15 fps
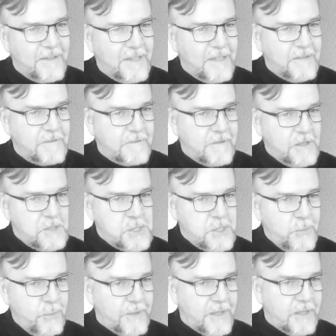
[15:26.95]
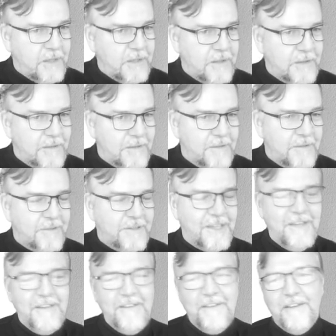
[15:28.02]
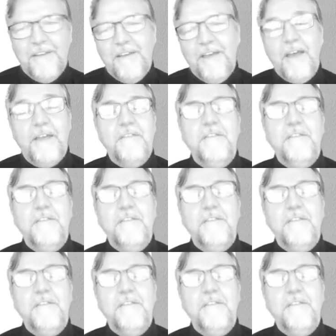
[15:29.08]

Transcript: in such a way, okay? And